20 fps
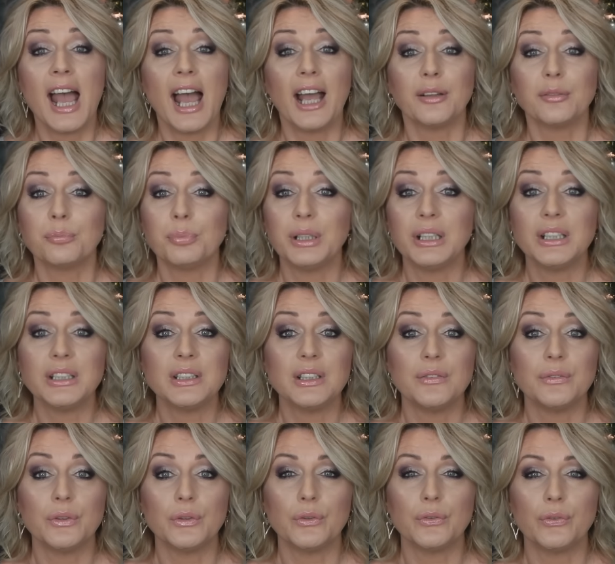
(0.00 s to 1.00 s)
And please,
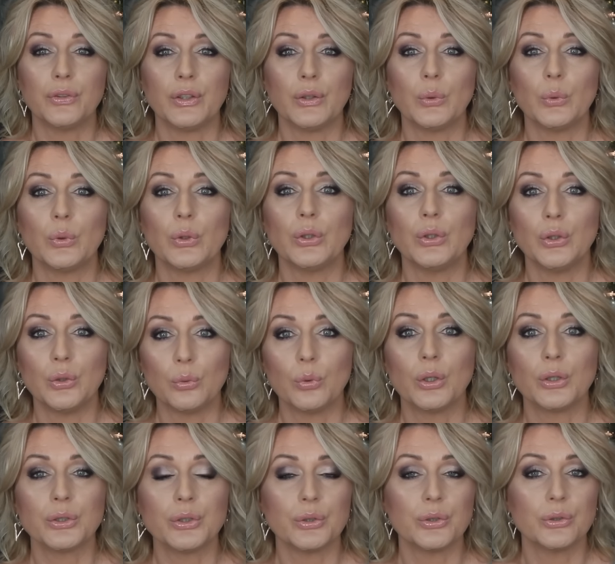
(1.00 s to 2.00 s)
if you feel you
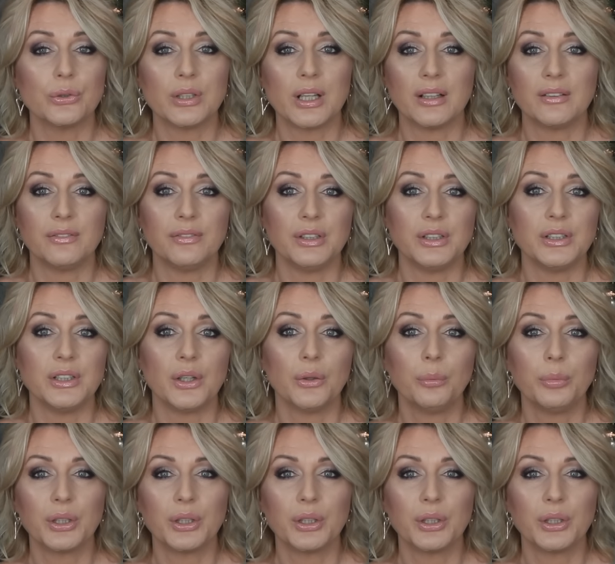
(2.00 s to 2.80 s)
want to do that video,